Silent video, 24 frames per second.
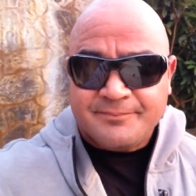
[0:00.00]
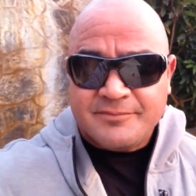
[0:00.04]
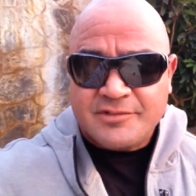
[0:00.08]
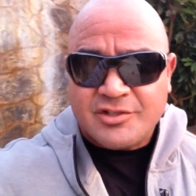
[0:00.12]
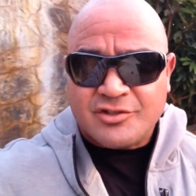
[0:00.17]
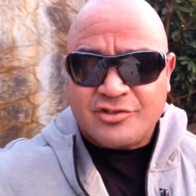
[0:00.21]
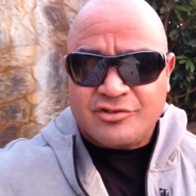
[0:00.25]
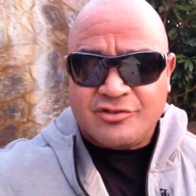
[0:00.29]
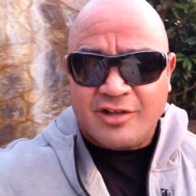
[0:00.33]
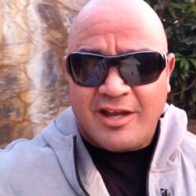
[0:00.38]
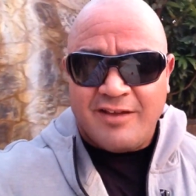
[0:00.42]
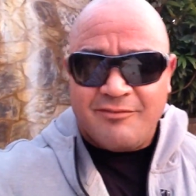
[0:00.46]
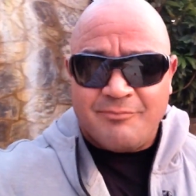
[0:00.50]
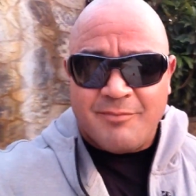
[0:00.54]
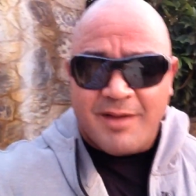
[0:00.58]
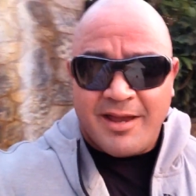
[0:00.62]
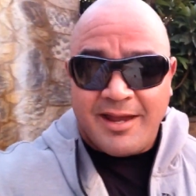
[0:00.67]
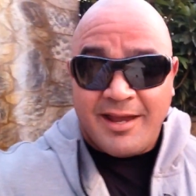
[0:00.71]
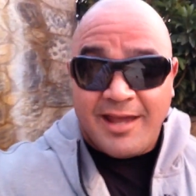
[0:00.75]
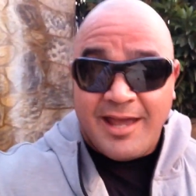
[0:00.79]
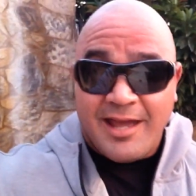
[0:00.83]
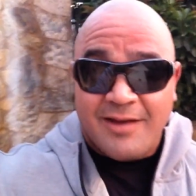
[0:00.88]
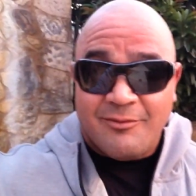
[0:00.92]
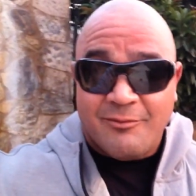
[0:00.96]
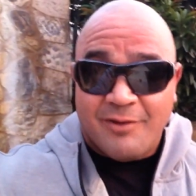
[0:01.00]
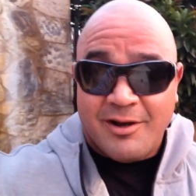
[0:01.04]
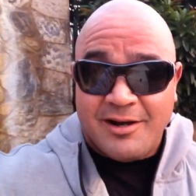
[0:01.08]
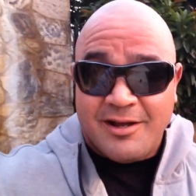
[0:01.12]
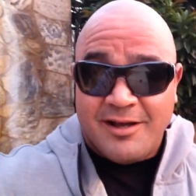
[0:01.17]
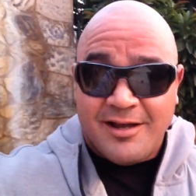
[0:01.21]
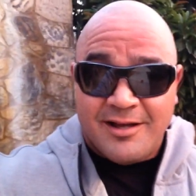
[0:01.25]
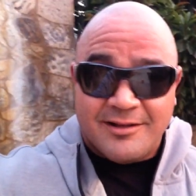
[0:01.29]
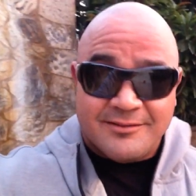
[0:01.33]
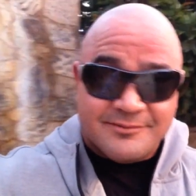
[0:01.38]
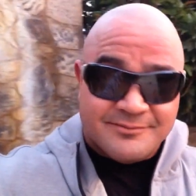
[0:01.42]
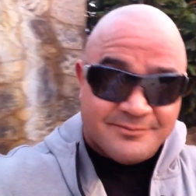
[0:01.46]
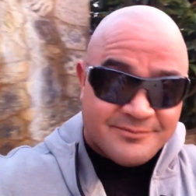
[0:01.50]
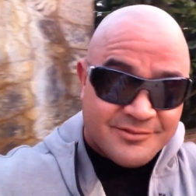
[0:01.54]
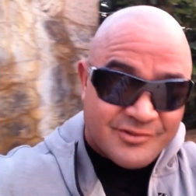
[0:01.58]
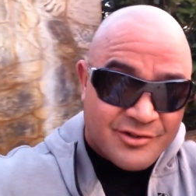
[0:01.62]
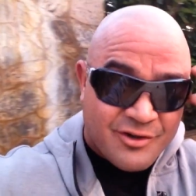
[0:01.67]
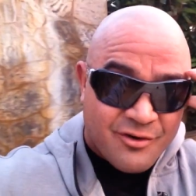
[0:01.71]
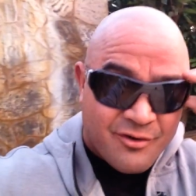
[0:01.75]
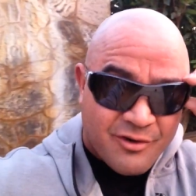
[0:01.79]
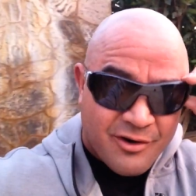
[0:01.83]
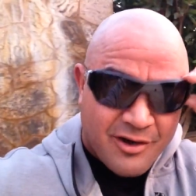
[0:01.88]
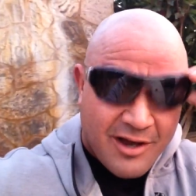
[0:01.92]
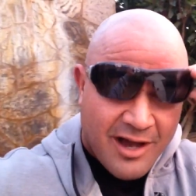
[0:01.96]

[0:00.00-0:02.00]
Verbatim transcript: Just shaved my head. Why not? Show it